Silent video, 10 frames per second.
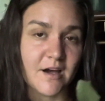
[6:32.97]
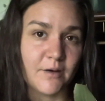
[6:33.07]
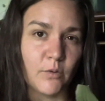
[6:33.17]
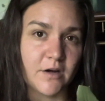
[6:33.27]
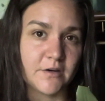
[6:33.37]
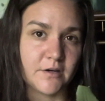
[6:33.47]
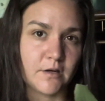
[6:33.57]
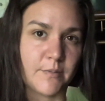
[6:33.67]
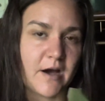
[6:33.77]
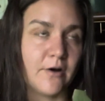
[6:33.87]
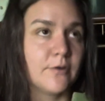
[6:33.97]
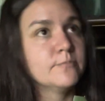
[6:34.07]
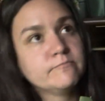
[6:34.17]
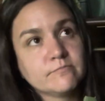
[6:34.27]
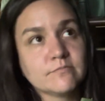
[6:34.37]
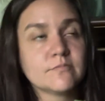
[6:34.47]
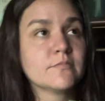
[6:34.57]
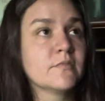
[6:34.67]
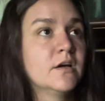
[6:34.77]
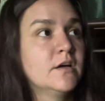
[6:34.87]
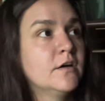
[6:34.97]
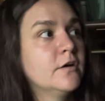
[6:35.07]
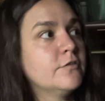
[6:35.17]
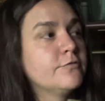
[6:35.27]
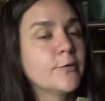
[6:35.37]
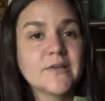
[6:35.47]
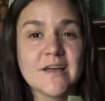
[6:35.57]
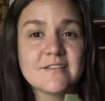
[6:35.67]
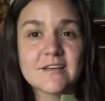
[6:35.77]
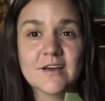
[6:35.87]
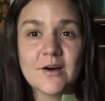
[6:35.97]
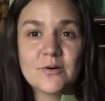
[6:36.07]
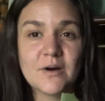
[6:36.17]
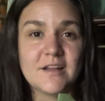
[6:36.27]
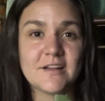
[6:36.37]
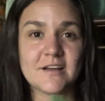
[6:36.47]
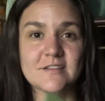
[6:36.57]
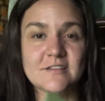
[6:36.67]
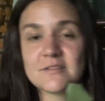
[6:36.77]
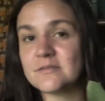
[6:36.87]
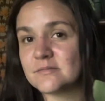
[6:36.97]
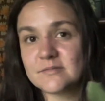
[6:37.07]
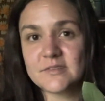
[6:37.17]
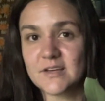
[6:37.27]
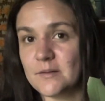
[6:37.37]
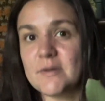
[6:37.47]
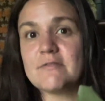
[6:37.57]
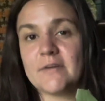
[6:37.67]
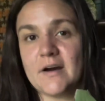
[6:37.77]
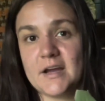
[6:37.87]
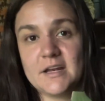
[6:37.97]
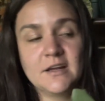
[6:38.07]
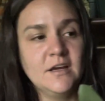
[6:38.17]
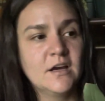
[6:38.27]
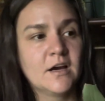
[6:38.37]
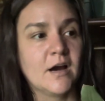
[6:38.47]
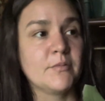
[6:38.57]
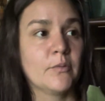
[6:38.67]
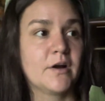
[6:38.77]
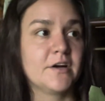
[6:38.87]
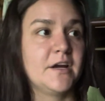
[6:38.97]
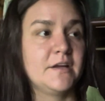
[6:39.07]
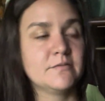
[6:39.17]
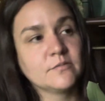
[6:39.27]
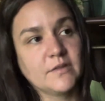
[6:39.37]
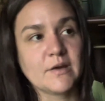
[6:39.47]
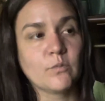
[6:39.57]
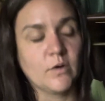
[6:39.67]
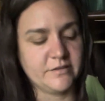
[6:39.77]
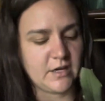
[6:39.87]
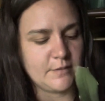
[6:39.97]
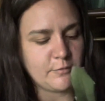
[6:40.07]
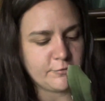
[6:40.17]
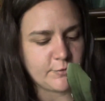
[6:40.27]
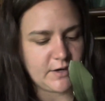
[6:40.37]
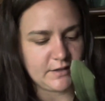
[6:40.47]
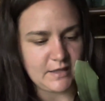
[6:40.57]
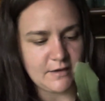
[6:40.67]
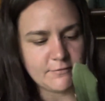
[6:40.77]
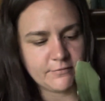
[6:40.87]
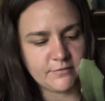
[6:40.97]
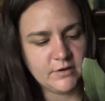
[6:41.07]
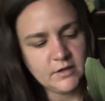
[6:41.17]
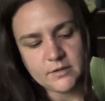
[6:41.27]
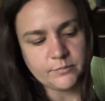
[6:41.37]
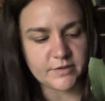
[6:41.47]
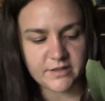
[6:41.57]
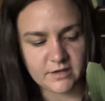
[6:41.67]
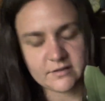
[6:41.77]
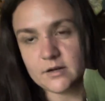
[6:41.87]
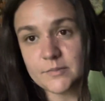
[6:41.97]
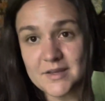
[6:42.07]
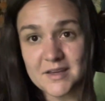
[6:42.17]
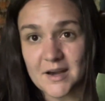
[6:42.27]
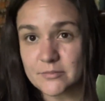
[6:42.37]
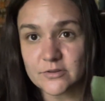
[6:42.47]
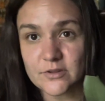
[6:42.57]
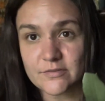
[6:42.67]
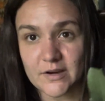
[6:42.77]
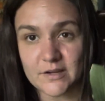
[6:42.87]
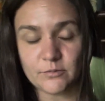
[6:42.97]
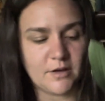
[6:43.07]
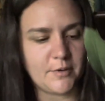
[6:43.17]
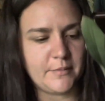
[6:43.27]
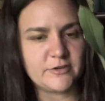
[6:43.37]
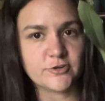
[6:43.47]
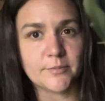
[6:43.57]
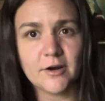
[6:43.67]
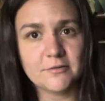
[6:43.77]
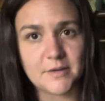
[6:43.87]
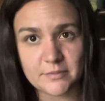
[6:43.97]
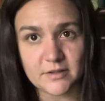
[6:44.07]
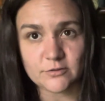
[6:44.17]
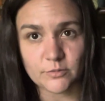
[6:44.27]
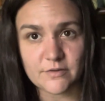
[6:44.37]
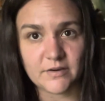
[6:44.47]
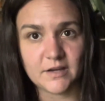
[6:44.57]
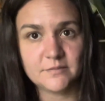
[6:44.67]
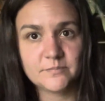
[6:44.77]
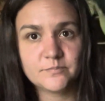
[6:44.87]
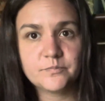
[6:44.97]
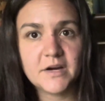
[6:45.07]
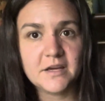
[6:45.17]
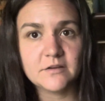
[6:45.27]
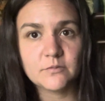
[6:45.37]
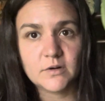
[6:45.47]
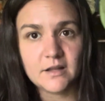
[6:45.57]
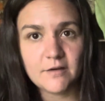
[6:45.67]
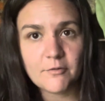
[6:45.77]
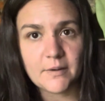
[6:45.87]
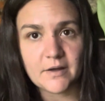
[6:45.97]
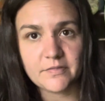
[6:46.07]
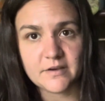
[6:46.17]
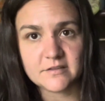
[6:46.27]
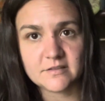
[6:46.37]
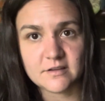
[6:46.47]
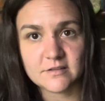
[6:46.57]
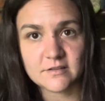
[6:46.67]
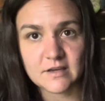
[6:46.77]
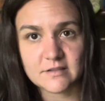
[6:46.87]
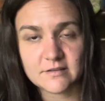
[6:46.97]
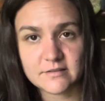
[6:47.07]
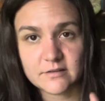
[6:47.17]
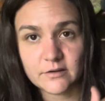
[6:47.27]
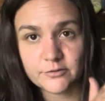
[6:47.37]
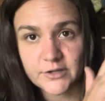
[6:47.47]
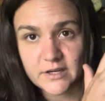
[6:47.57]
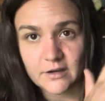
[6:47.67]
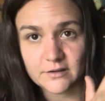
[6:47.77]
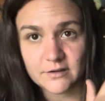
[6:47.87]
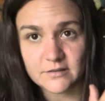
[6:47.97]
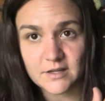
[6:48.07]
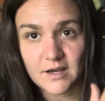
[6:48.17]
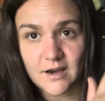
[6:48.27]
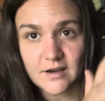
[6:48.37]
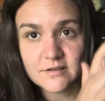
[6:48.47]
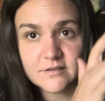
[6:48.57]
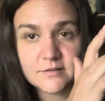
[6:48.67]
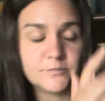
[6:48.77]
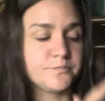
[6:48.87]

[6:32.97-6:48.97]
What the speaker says: I watered it about 4 days ago, and that's gonna be fine. I'm gonna water it like 1 time before I leave, but then it's gonna be absolutely fine while I'm on my trip. All of my plants will be fine. But what I love about this is, like, this silvery color that it has.